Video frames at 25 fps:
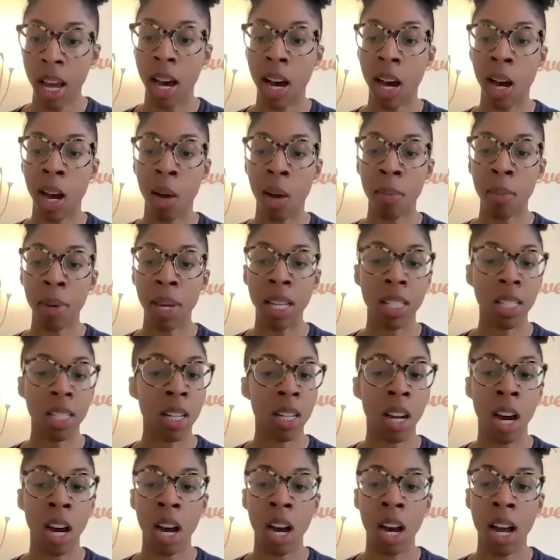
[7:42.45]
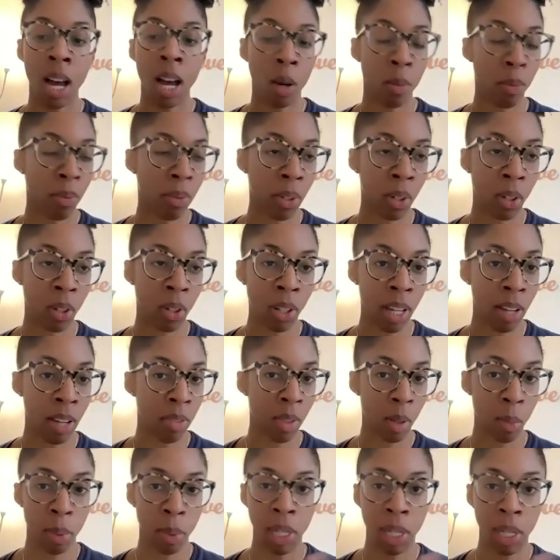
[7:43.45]
It's not helpful
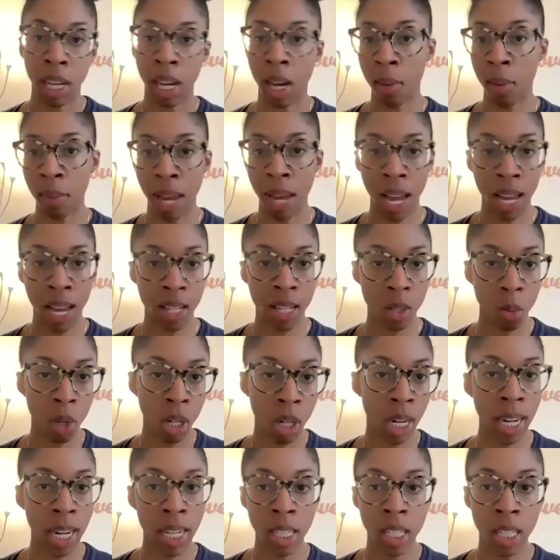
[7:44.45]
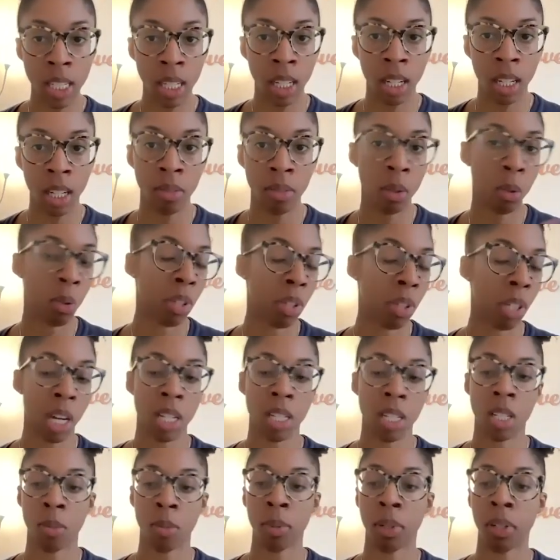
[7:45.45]
if the PM has one idea of who the
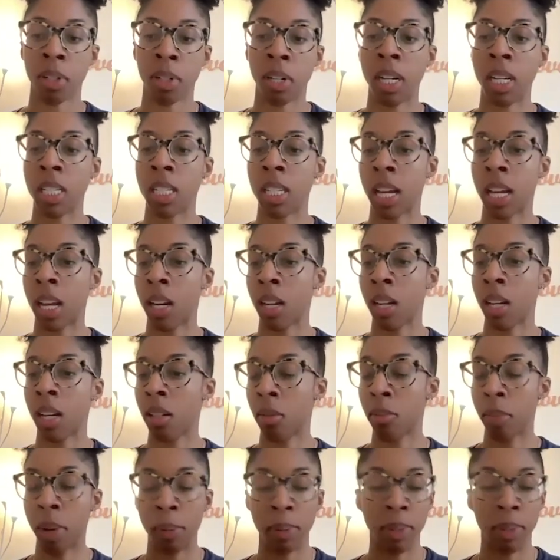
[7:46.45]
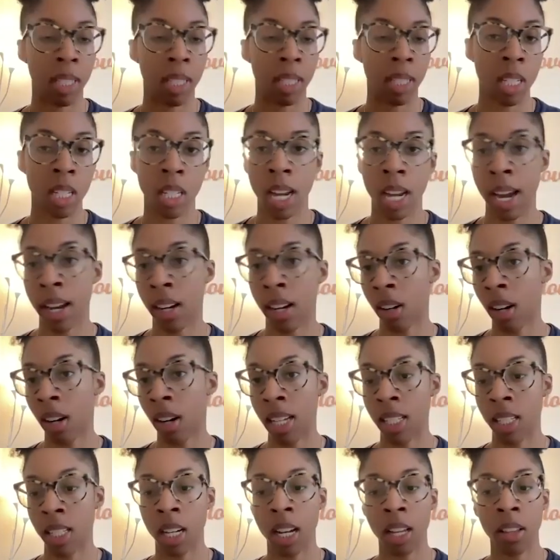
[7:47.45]
customer is, and maybe the designer
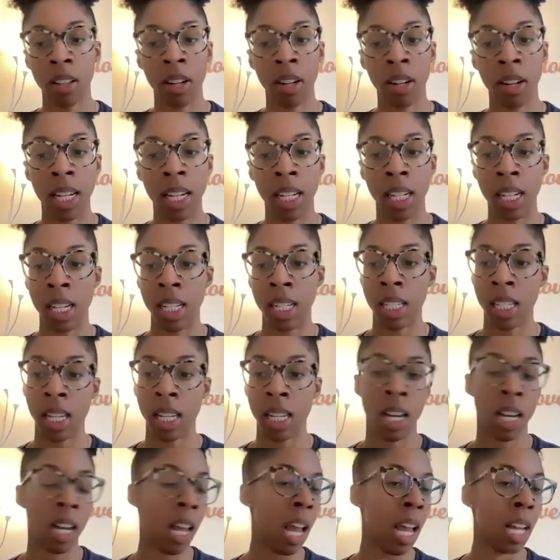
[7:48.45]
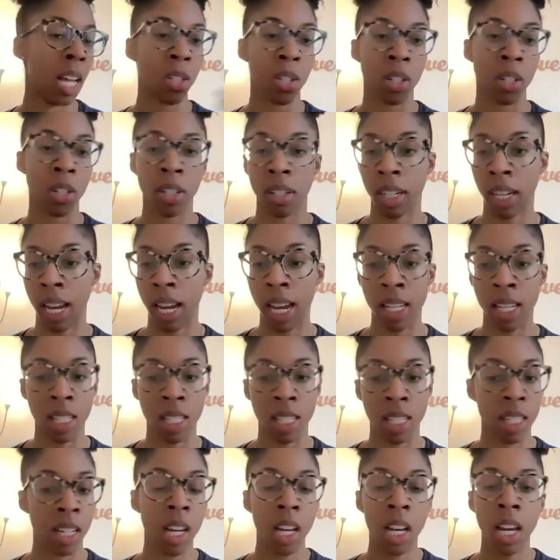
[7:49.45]
has another idea, and engineering
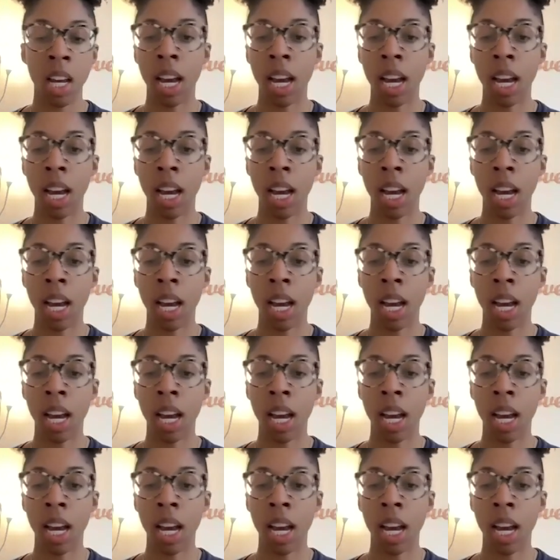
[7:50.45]
has,